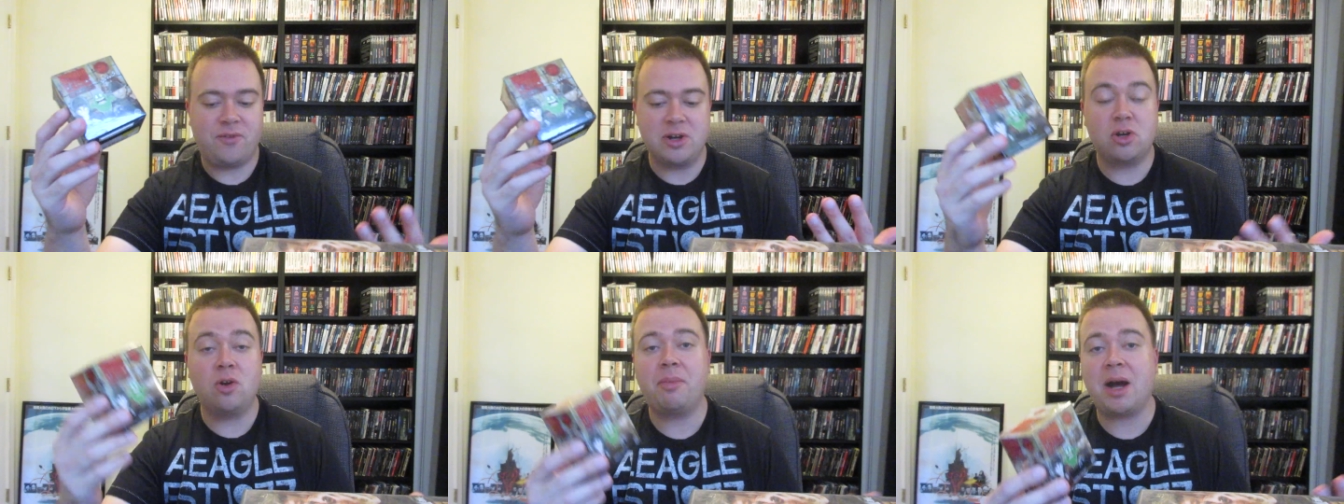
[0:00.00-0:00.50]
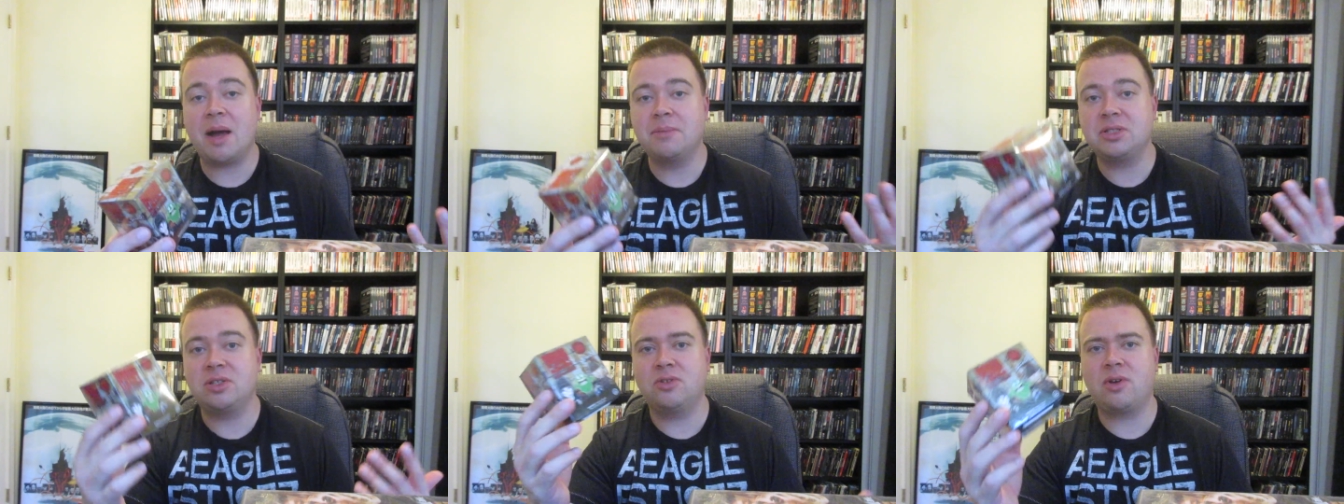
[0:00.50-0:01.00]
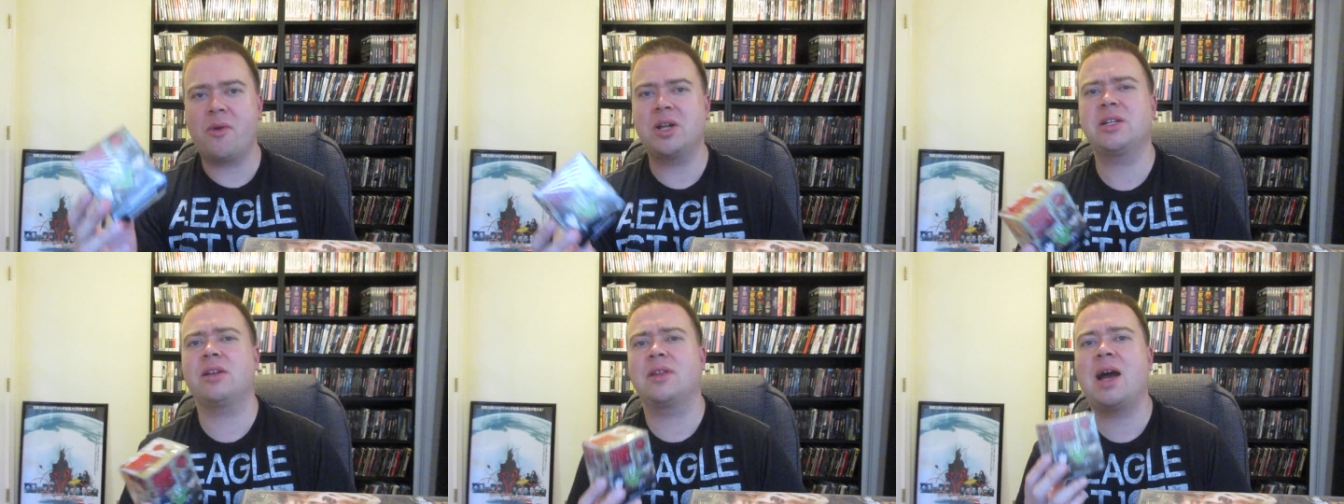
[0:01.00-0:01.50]
Funko Pops too. I
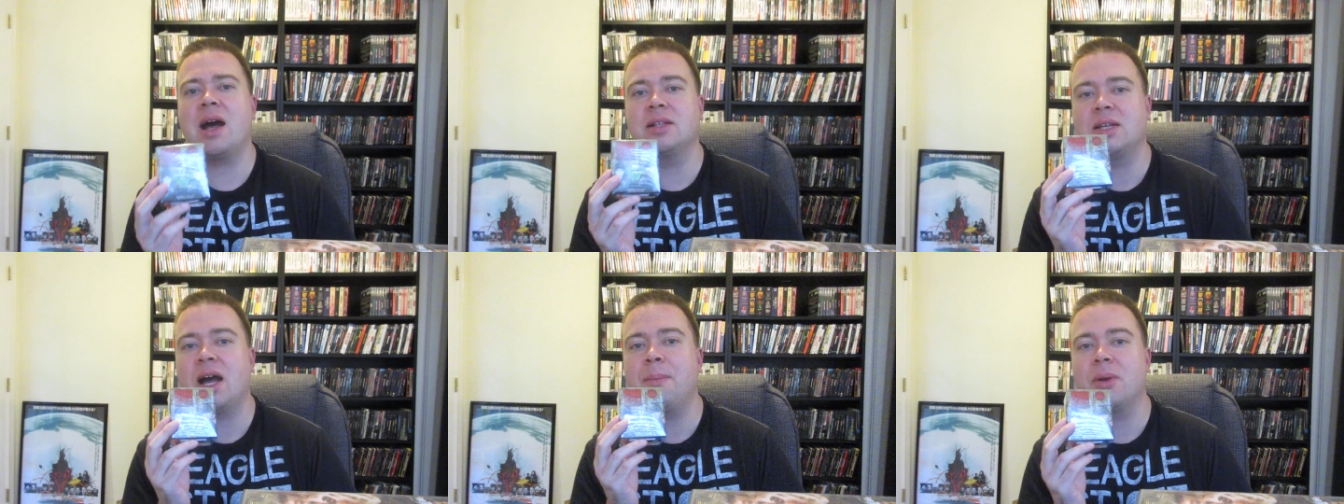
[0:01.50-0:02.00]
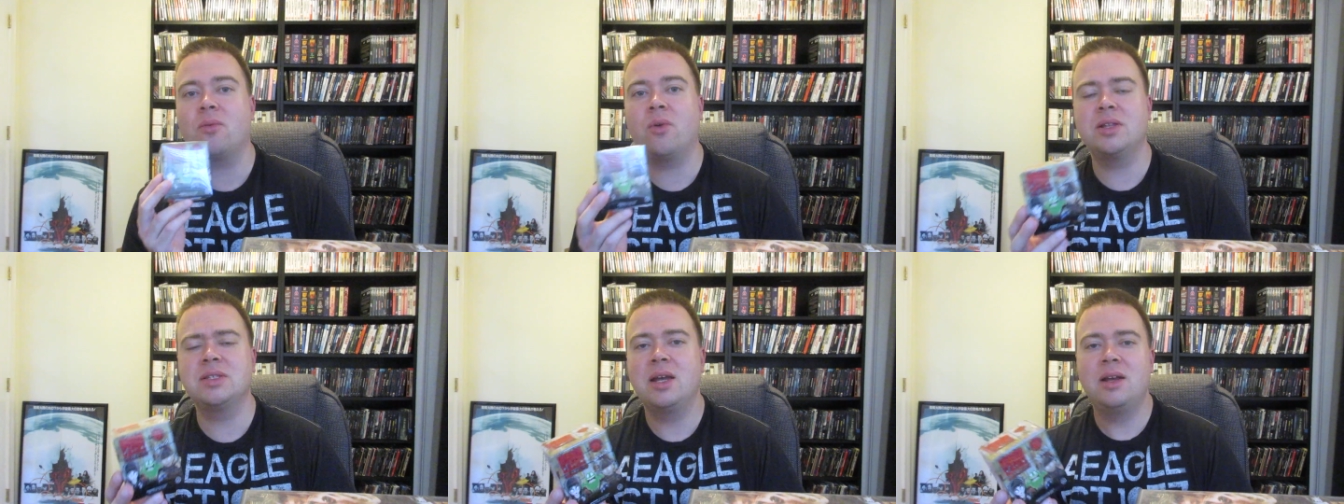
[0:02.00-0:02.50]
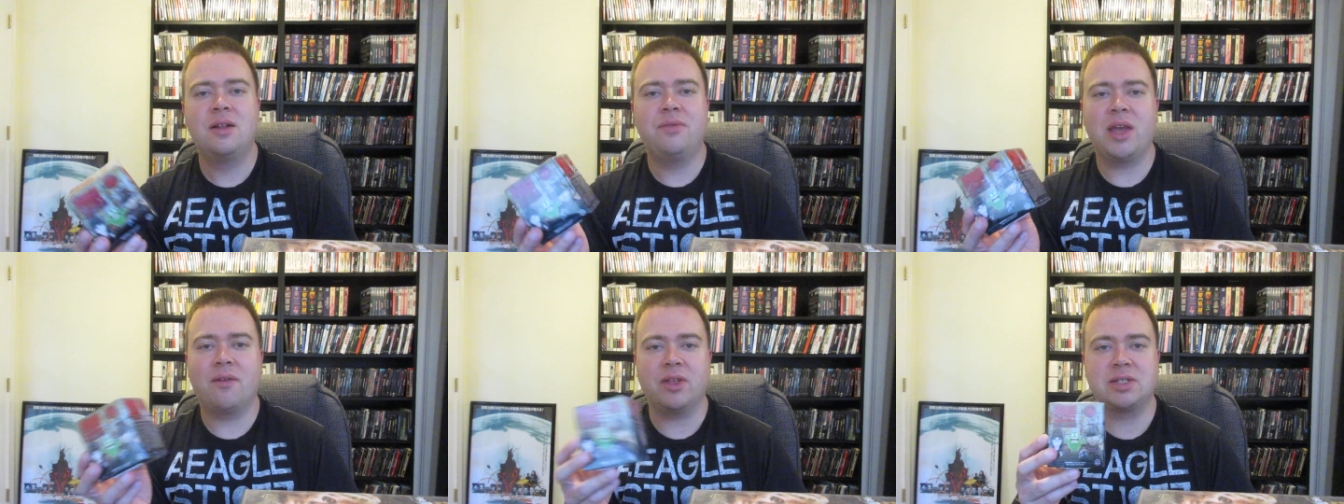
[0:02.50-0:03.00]
want to check out the Hot Topic ones.
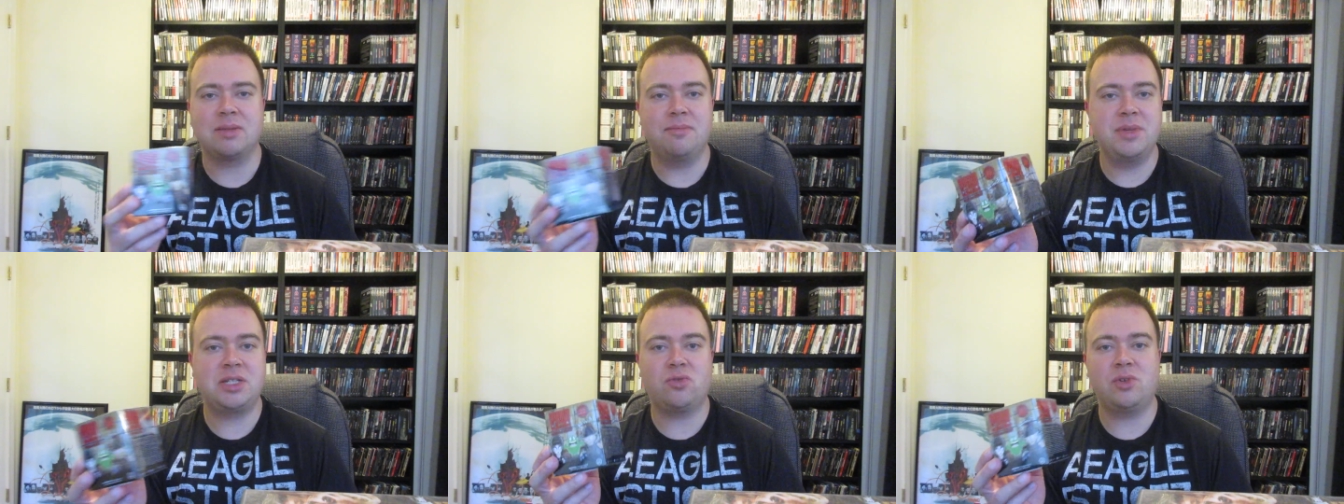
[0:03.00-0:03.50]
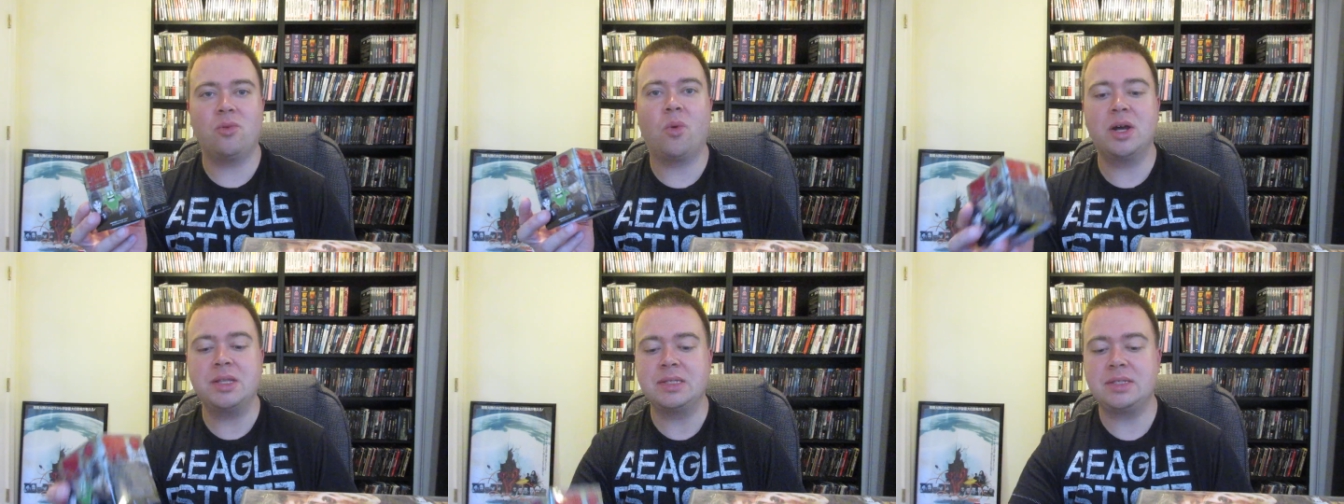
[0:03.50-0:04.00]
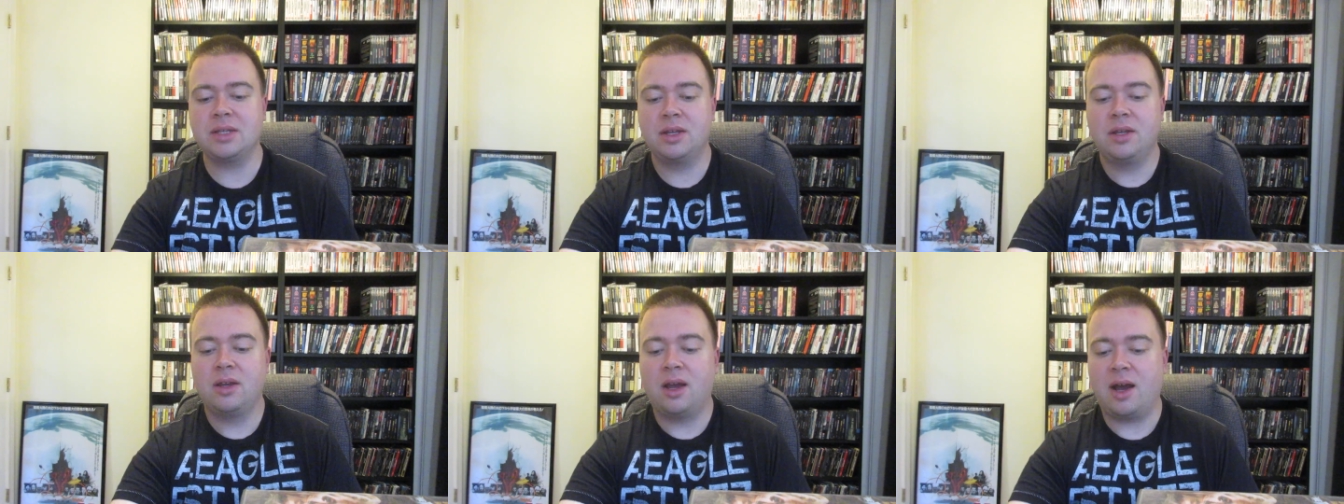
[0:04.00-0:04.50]
They have like some mystery ones,
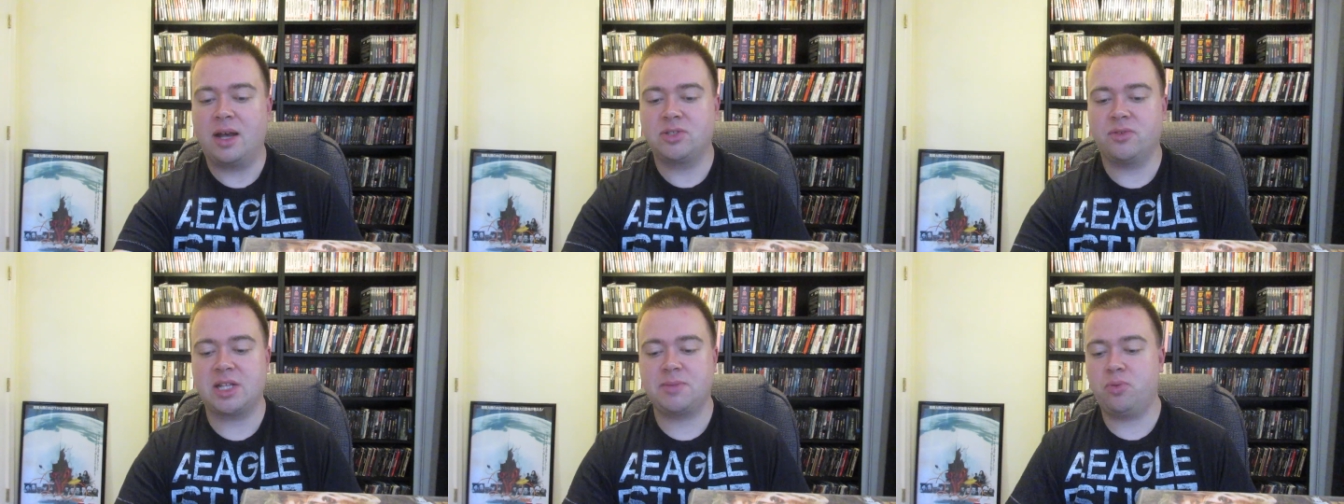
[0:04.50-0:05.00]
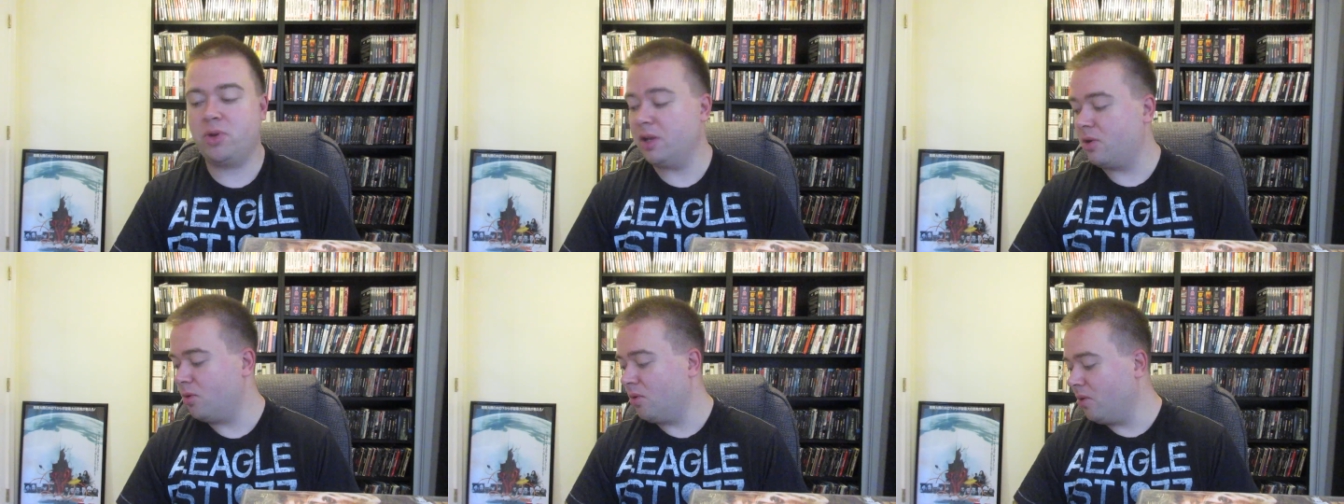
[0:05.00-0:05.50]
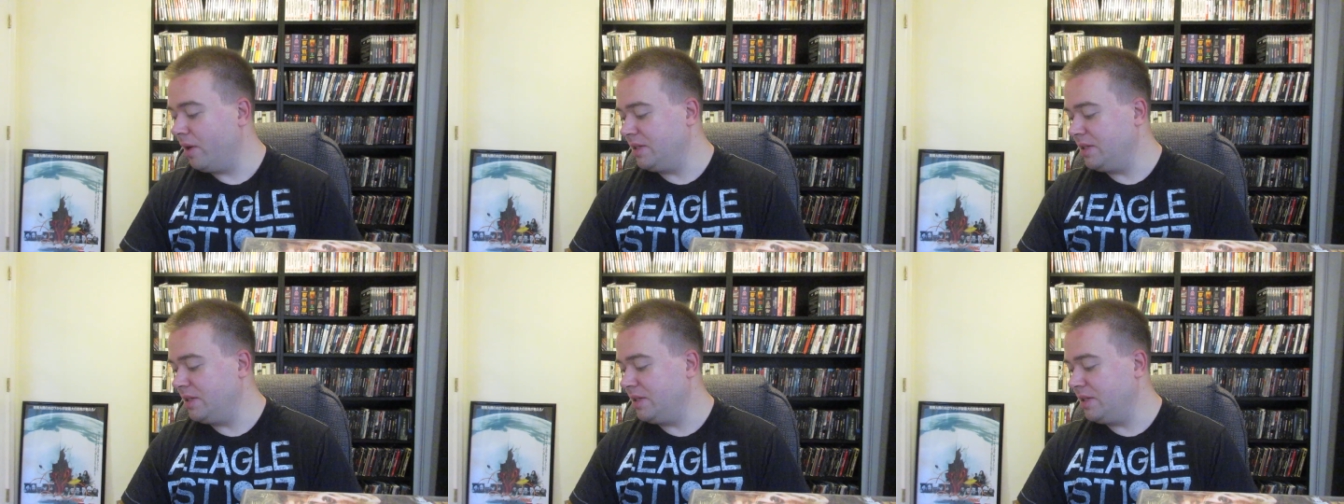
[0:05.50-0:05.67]
uh, so that's pretty cool.